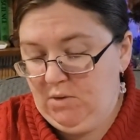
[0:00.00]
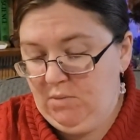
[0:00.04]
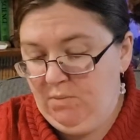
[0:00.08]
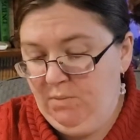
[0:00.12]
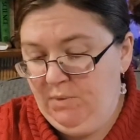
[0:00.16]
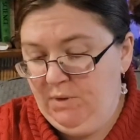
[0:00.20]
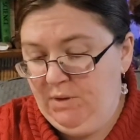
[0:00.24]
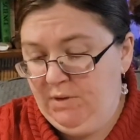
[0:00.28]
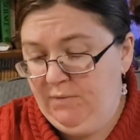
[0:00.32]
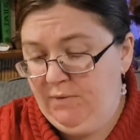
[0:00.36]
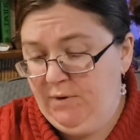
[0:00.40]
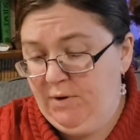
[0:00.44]

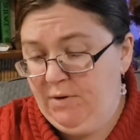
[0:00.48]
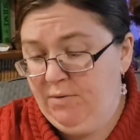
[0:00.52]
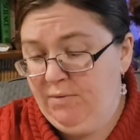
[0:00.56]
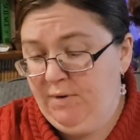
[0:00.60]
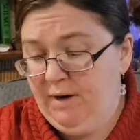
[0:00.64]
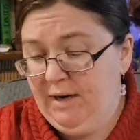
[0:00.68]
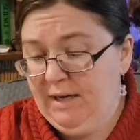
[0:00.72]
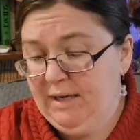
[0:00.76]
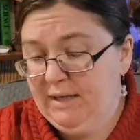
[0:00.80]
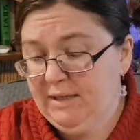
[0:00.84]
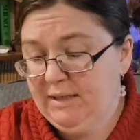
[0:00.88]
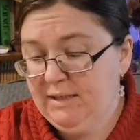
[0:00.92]
When the phone
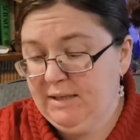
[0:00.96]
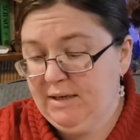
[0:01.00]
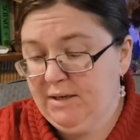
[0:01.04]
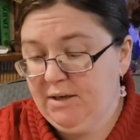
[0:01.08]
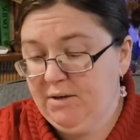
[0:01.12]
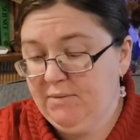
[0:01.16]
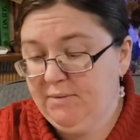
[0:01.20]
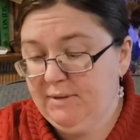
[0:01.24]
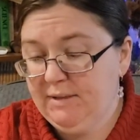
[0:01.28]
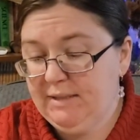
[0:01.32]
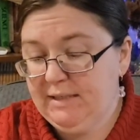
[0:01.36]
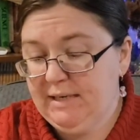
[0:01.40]
rang,
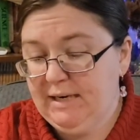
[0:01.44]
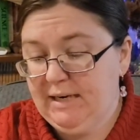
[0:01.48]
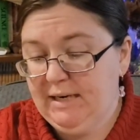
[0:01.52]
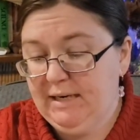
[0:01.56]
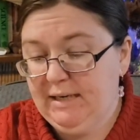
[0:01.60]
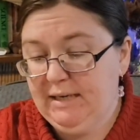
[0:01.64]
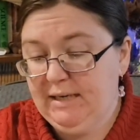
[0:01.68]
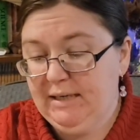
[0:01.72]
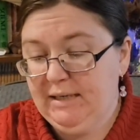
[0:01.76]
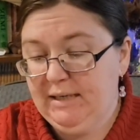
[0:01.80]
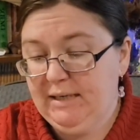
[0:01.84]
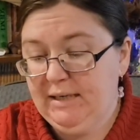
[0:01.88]
Sarah was
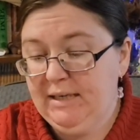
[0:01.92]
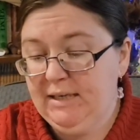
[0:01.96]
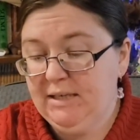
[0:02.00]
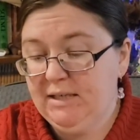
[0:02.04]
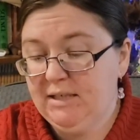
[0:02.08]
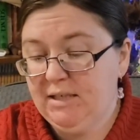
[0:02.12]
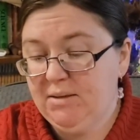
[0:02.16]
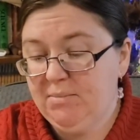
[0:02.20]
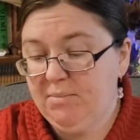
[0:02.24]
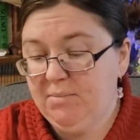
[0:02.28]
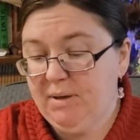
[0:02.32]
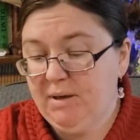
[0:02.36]
standing
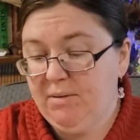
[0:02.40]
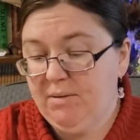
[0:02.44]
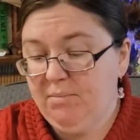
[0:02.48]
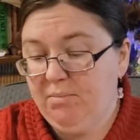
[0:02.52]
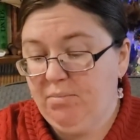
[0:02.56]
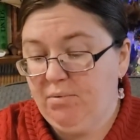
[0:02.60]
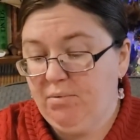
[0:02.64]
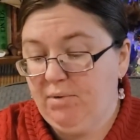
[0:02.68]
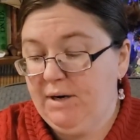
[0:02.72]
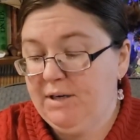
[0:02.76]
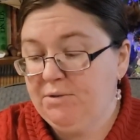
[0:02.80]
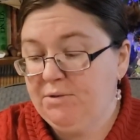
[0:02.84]
knee-deep in
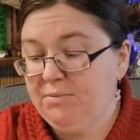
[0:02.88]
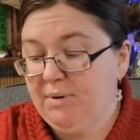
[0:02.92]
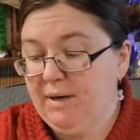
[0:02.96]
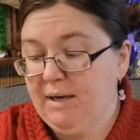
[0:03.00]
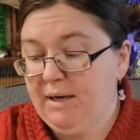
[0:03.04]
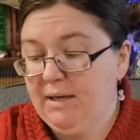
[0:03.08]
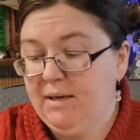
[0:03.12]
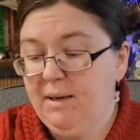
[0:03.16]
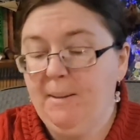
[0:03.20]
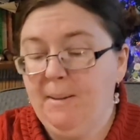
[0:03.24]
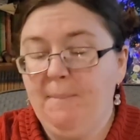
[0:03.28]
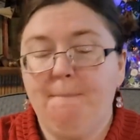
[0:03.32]
bright
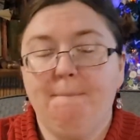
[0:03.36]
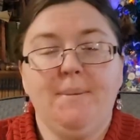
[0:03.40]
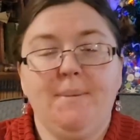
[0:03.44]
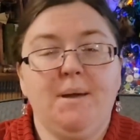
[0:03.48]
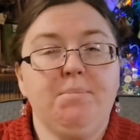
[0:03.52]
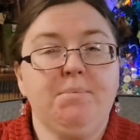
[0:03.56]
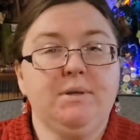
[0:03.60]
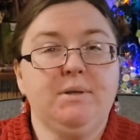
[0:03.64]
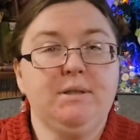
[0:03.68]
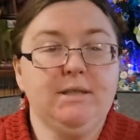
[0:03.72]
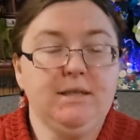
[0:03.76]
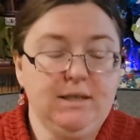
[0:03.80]
red
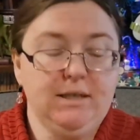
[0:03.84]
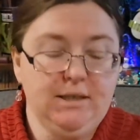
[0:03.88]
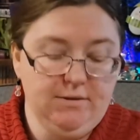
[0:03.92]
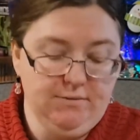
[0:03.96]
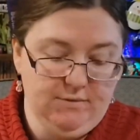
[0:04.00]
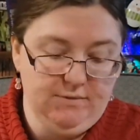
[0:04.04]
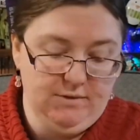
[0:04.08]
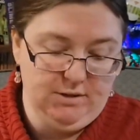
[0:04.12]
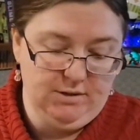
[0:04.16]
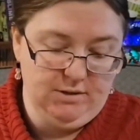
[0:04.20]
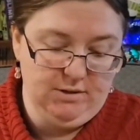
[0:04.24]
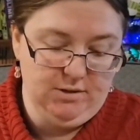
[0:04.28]
maple
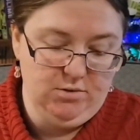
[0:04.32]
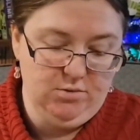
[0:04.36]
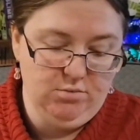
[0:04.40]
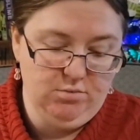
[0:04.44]
leaves.